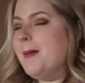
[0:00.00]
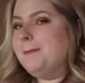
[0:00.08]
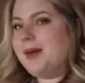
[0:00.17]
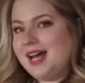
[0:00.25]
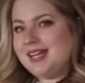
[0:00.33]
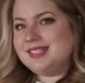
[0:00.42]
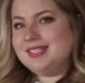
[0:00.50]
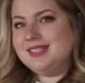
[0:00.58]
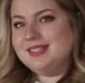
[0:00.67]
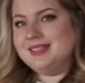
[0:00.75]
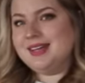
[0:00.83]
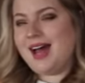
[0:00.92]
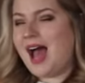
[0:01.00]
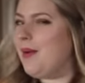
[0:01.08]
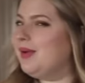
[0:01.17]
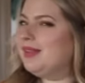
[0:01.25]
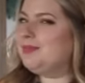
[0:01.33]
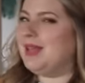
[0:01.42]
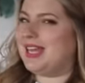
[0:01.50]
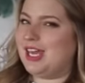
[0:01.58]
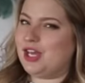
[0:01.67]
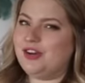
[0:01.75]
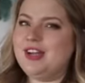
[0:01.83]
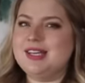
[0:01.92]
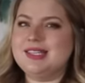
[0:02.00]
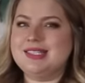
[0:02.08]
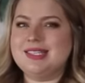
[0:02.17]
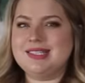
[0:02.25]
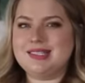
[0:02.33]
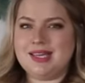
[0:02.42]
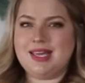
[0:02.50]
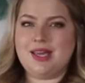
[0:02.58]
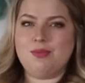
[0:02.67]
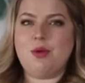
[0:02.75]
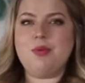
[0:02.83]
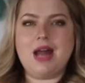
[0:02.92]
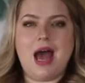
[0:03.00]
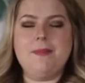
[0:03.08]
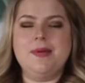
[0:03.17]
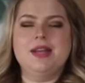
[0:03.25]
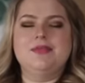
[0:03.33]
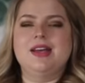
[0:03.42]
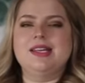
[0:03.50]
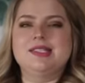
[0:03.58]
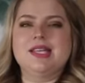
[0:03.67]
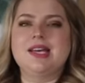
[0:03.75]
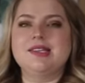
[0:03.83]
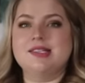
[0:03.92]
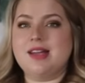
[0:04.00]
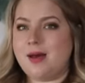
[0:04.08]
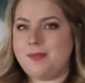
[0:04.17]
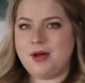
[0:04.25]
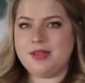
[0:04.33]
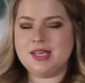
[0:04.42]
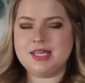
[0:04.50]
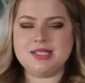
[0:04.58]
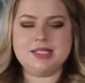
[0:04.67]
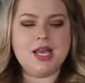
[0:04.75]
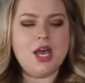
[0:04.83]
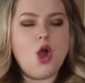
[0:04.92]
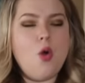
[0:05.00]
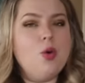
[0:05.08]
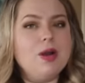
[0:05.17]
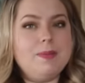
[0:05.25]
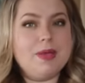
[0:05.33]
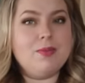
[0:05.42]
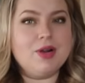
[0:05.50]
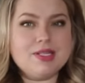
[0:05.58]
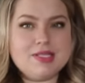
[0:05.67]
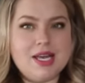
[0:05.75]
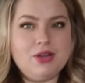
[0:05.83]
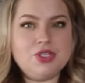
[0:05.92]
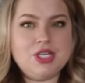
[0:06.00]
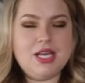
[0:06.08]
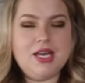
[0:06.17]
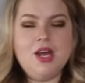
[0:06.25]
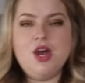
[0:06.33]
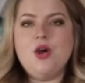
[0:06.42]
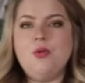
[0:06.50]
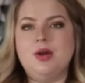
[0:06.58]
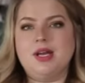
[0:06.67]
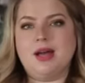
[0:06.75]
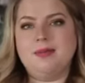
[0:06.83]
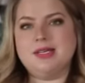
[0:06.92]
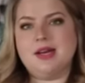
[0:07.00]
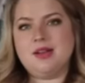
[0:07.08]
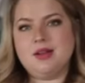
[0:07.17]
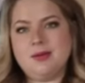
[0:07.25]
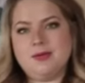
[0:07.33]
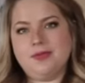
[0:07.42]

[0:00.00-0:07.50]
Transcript: but I would be curious to see what would happen if I sized up on this. Would it be more slouchy? Would it come down a little bit